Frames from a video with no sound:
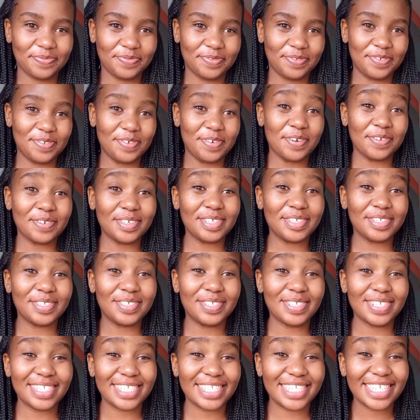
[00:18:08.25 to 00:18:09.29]
to go is
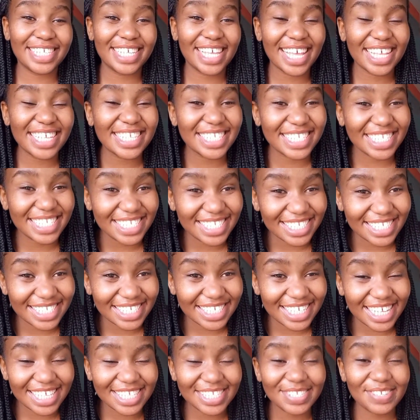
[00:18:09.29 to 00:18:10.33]
to see, as in
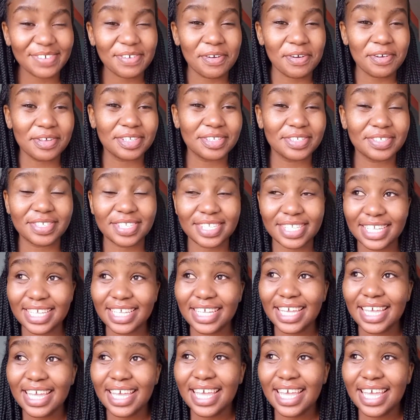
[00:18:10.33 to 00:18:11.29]
yes, to go is to see.